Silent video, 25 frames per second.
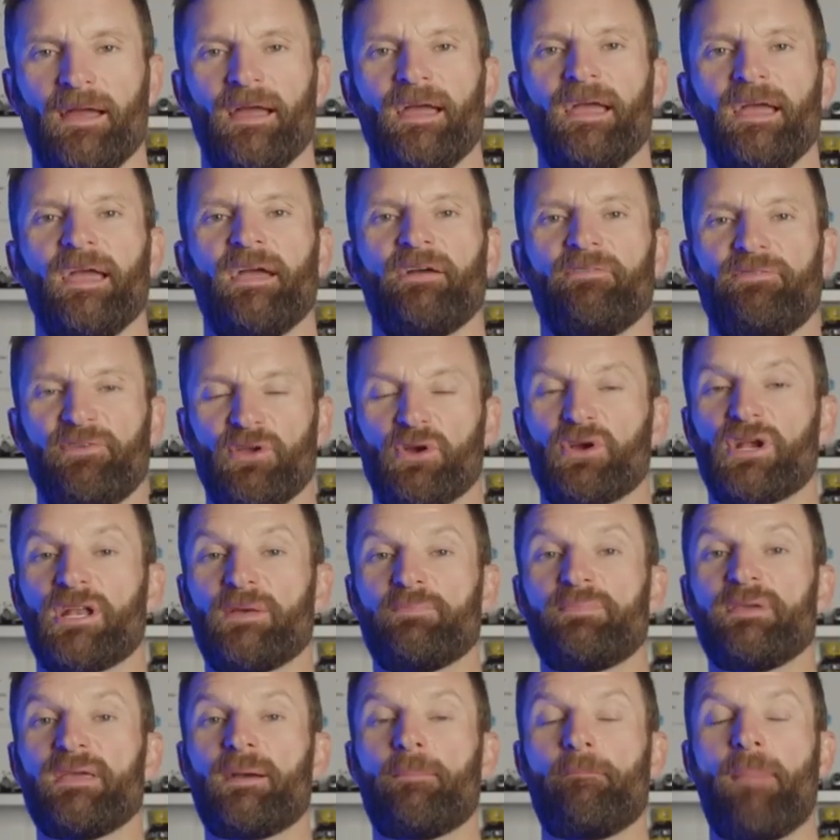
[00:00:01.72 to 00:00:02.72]
If you're going to
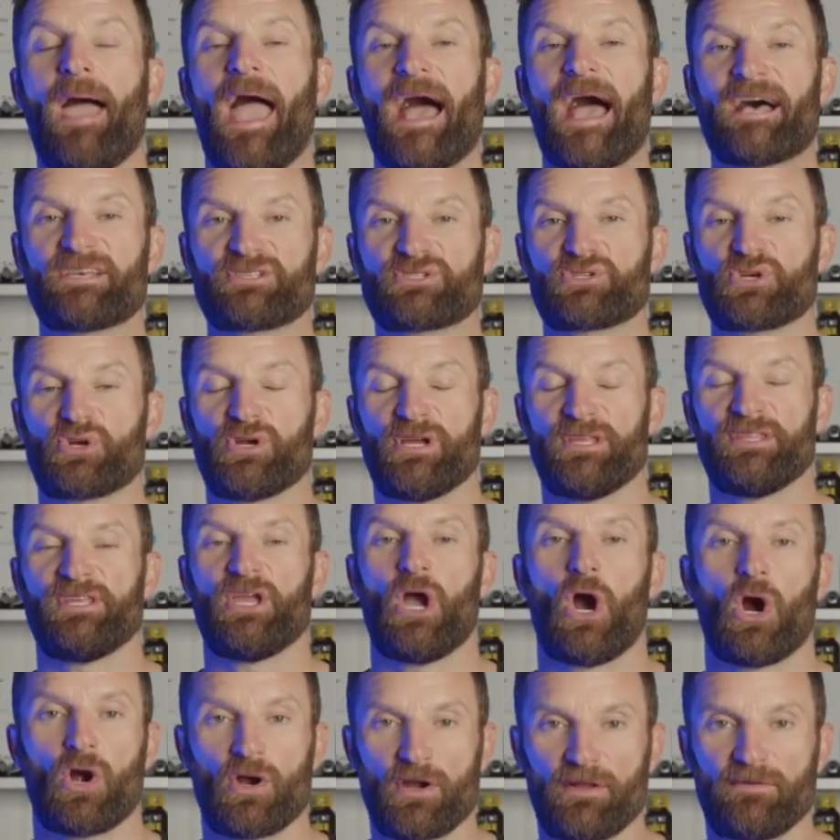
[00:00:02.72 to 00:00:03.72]
be a master in the
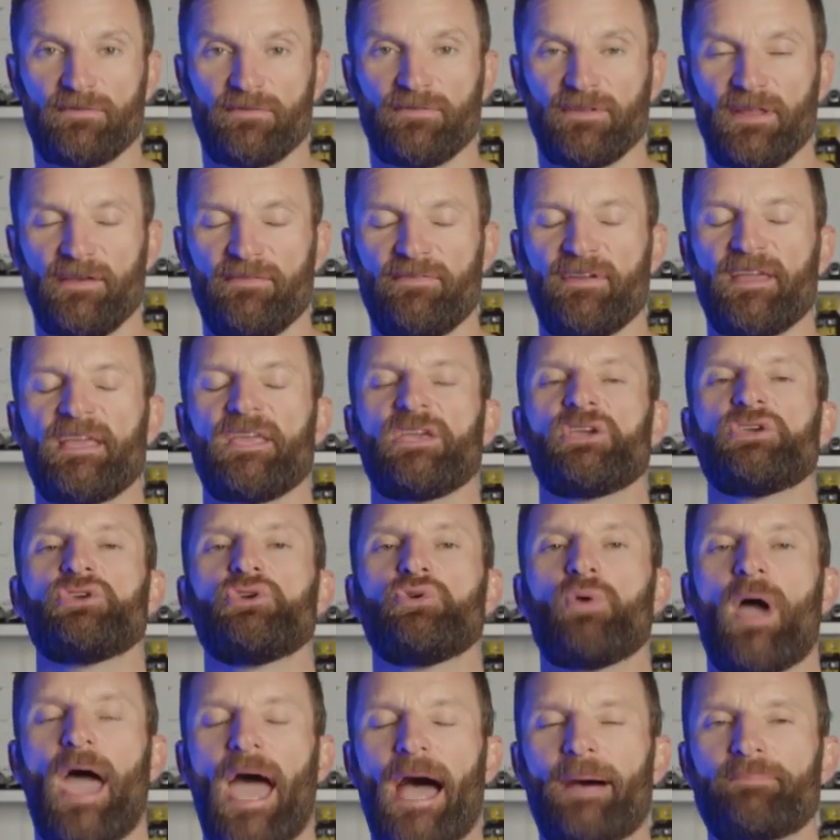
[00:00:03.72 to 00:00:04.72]
art of living,
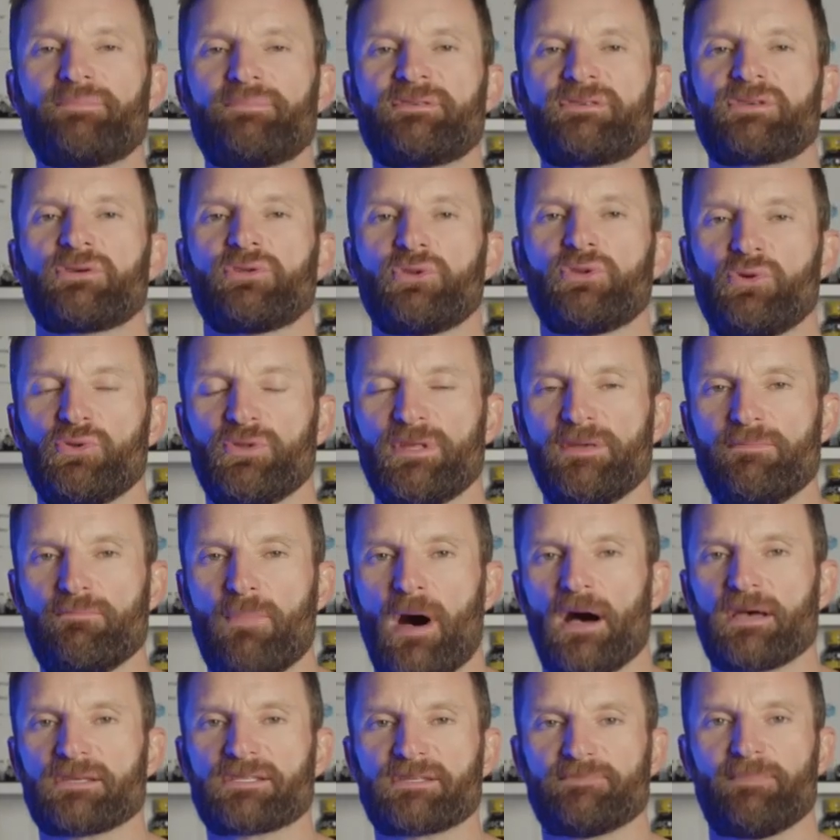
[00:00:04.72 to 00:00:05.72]
you absolutely
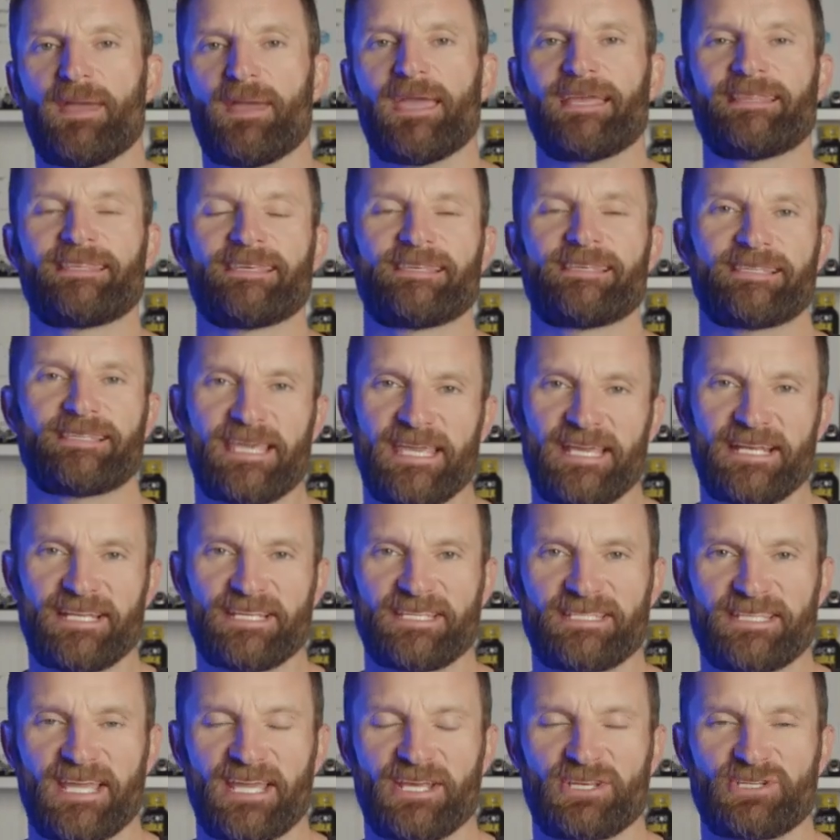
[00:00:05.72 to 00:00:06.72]
must make this key
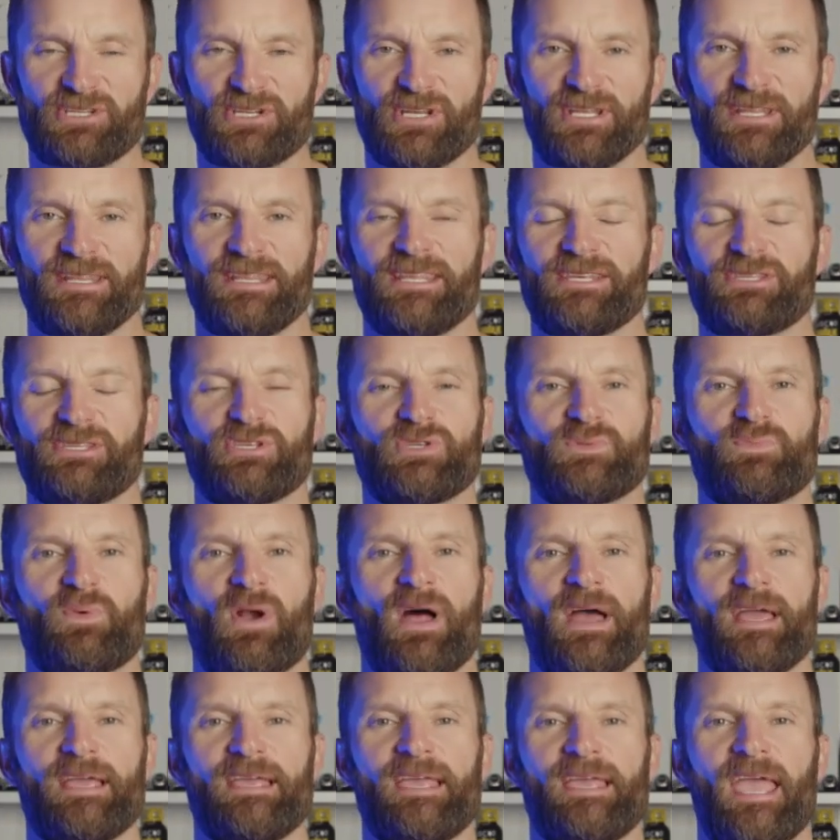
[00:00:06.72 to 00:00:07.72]
distinction. This is
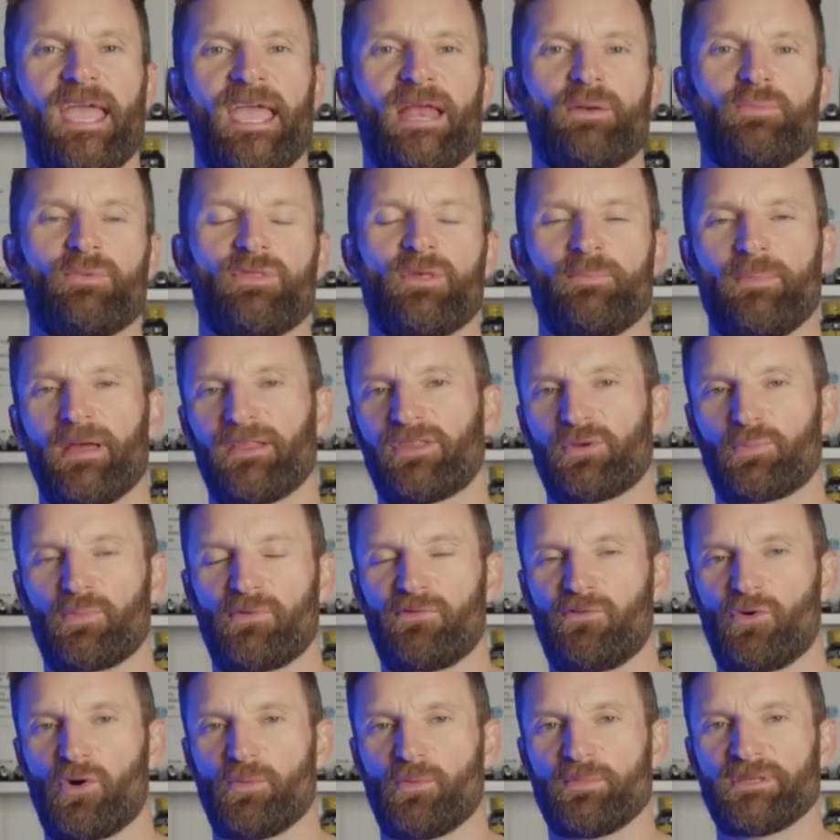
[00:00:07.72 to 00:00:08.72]
Brian Cain with the Mental
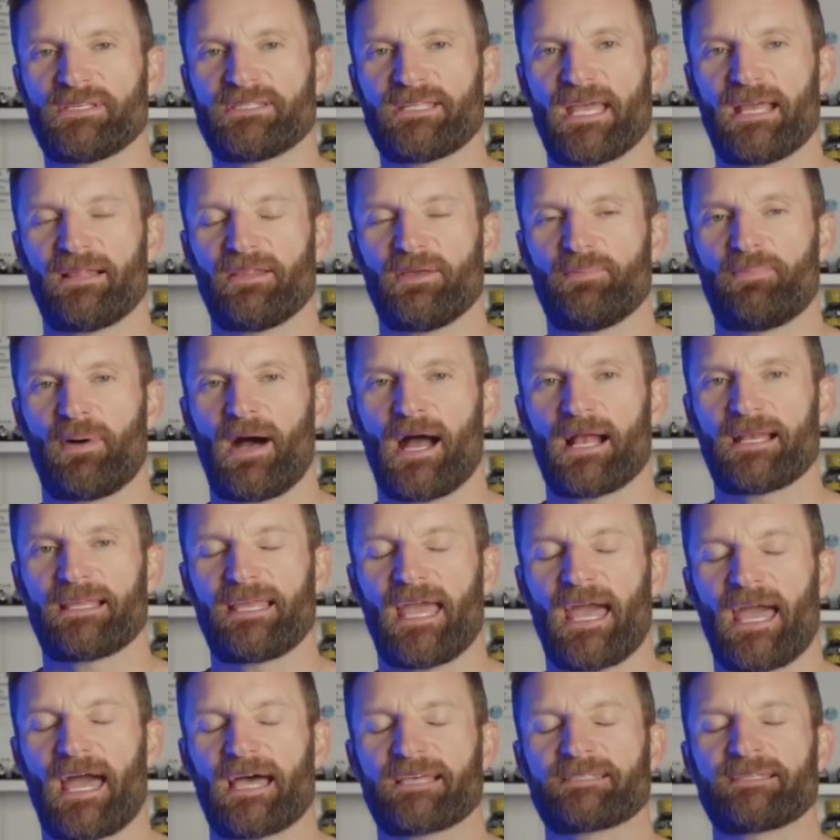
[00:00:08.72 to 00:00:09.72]
Performance Daily
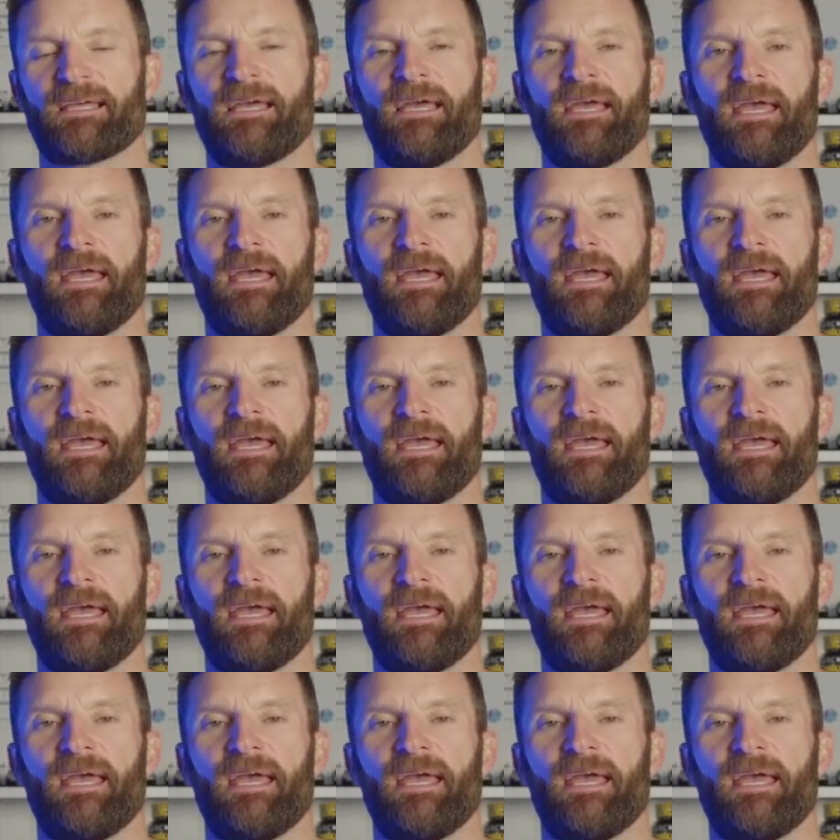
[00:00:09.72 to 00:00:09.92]
Podcast.